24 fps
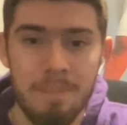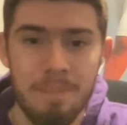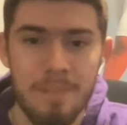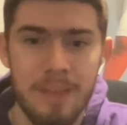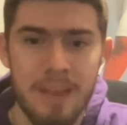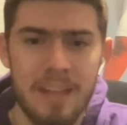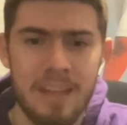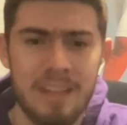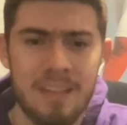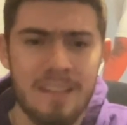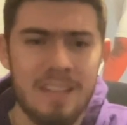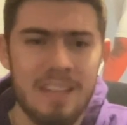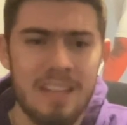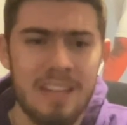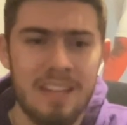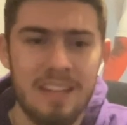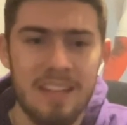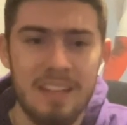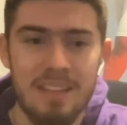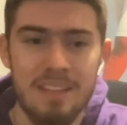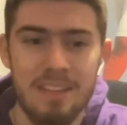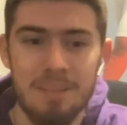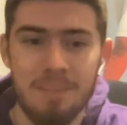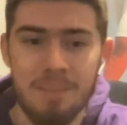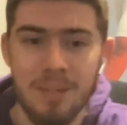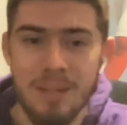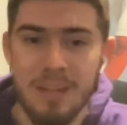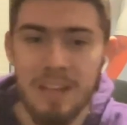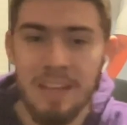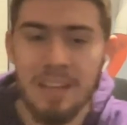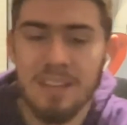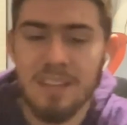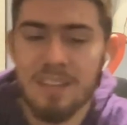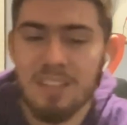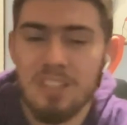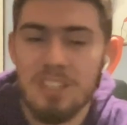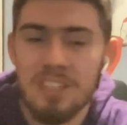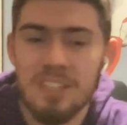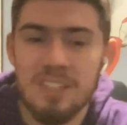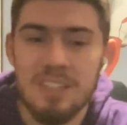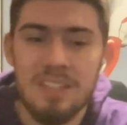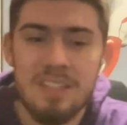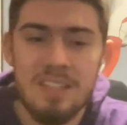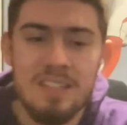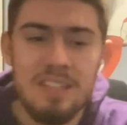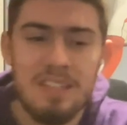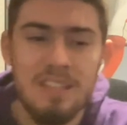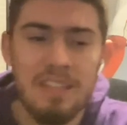I think that they're being just
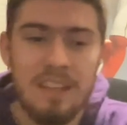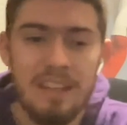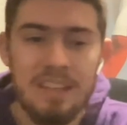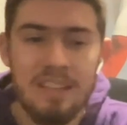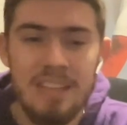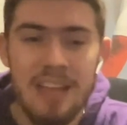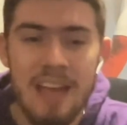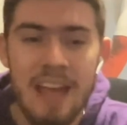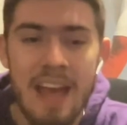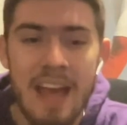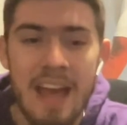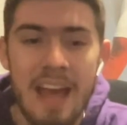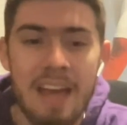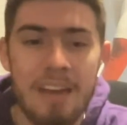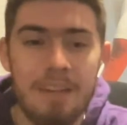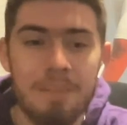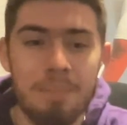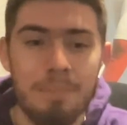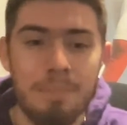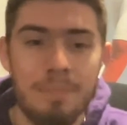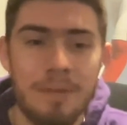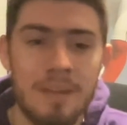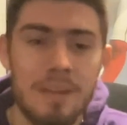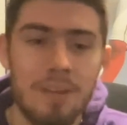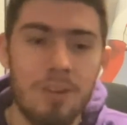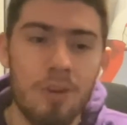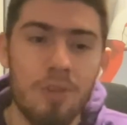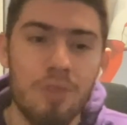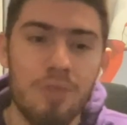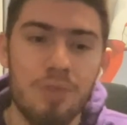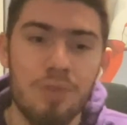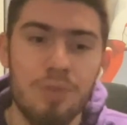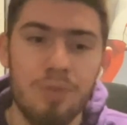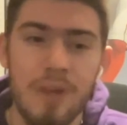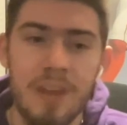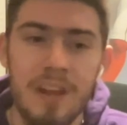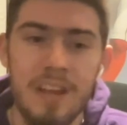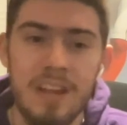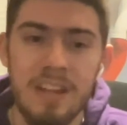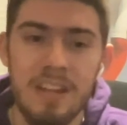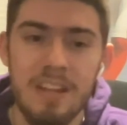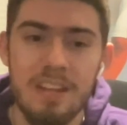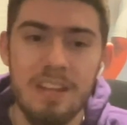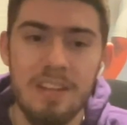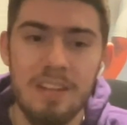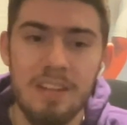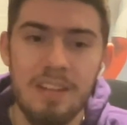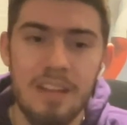a tad bit
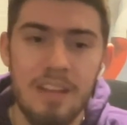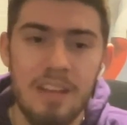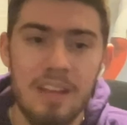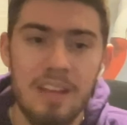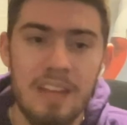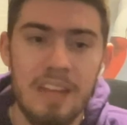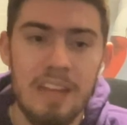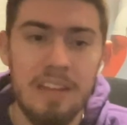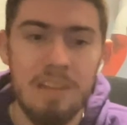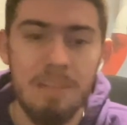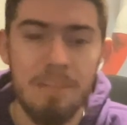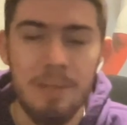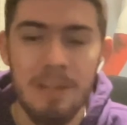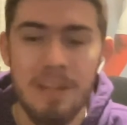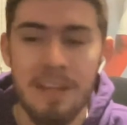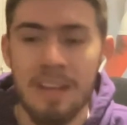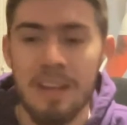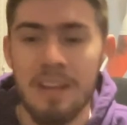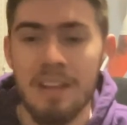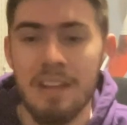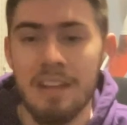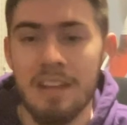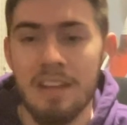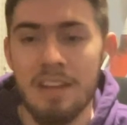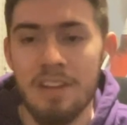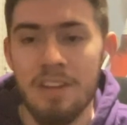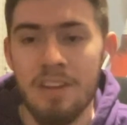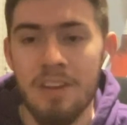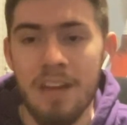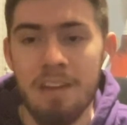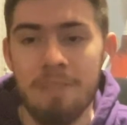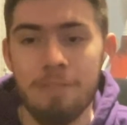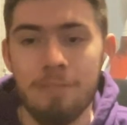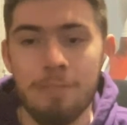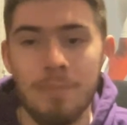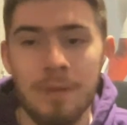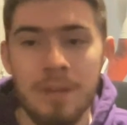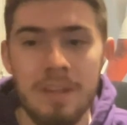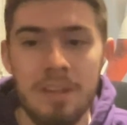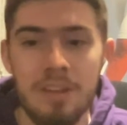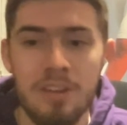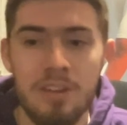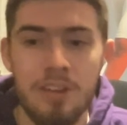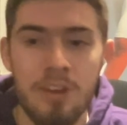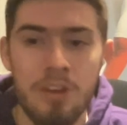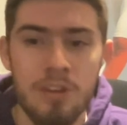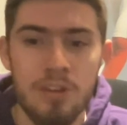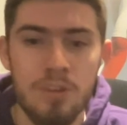overrated. Because everybody
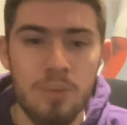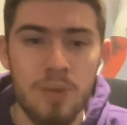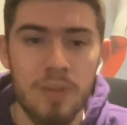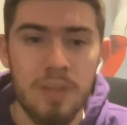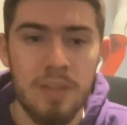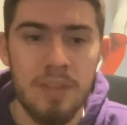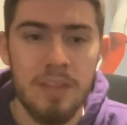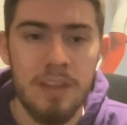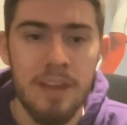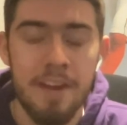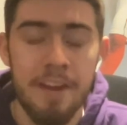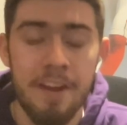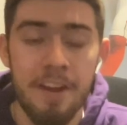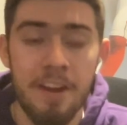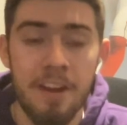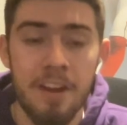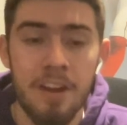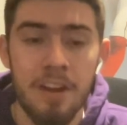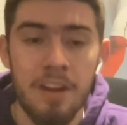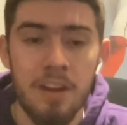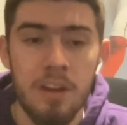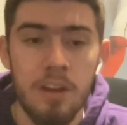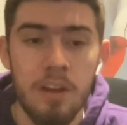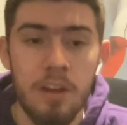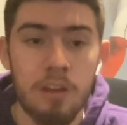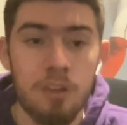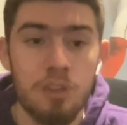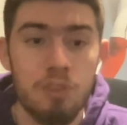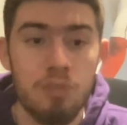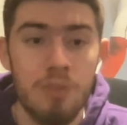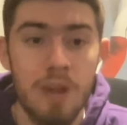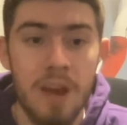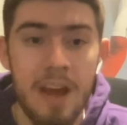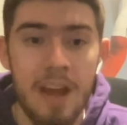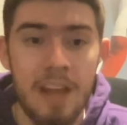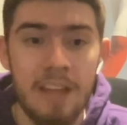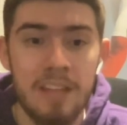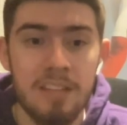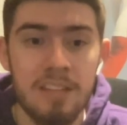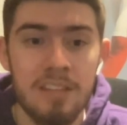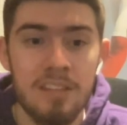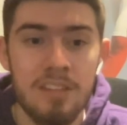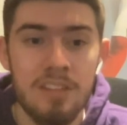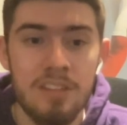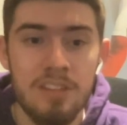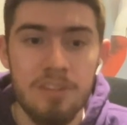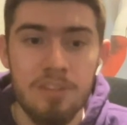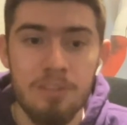knows what they're trying to
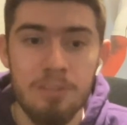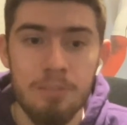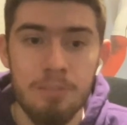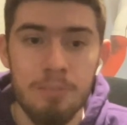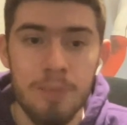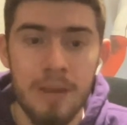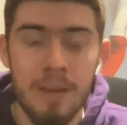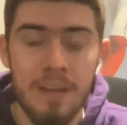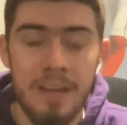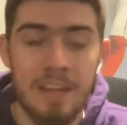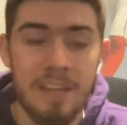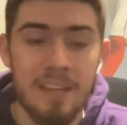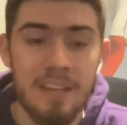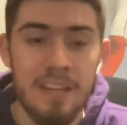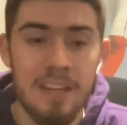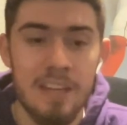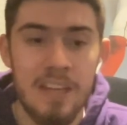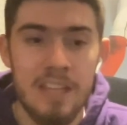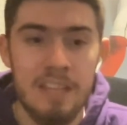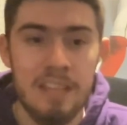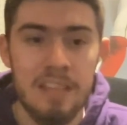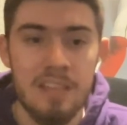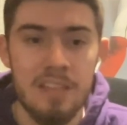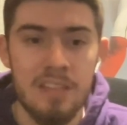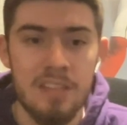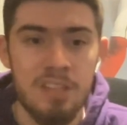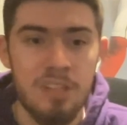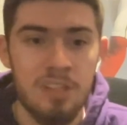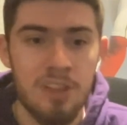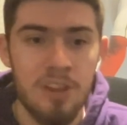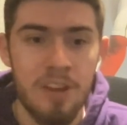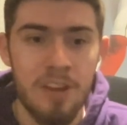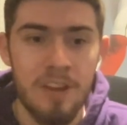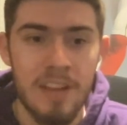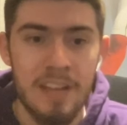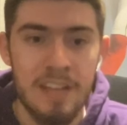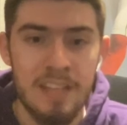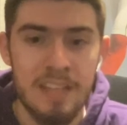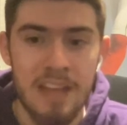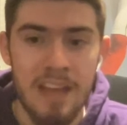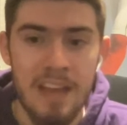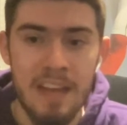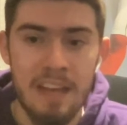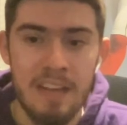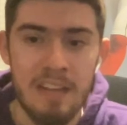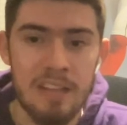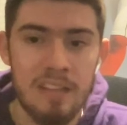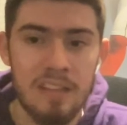do, but I think that this start has
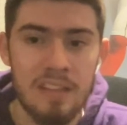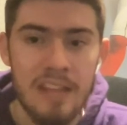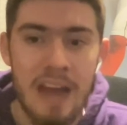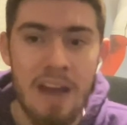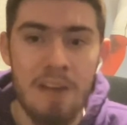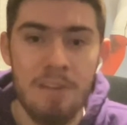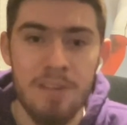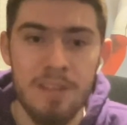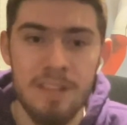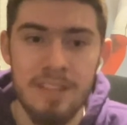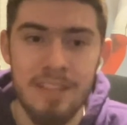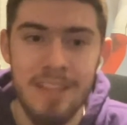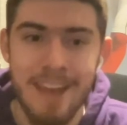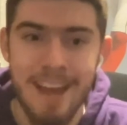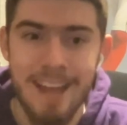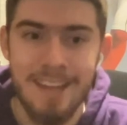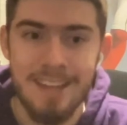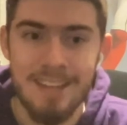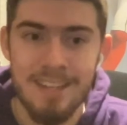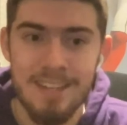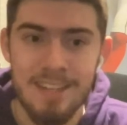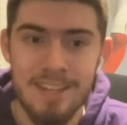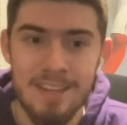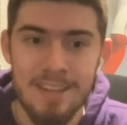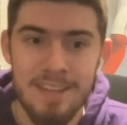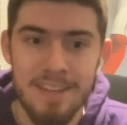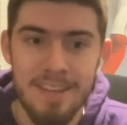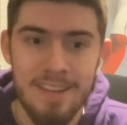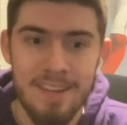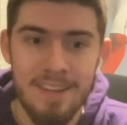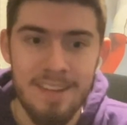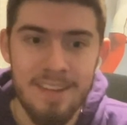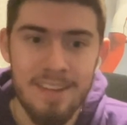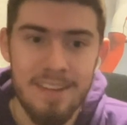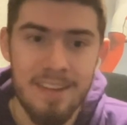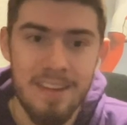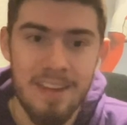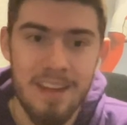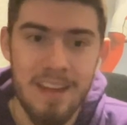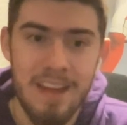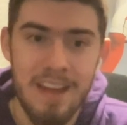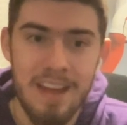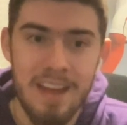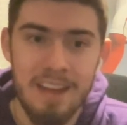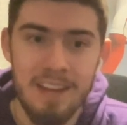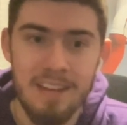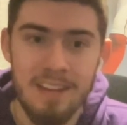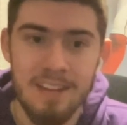kind of clouded that,
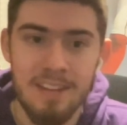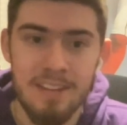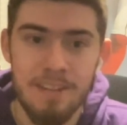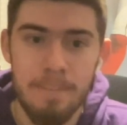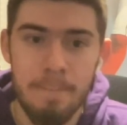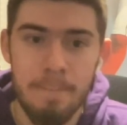and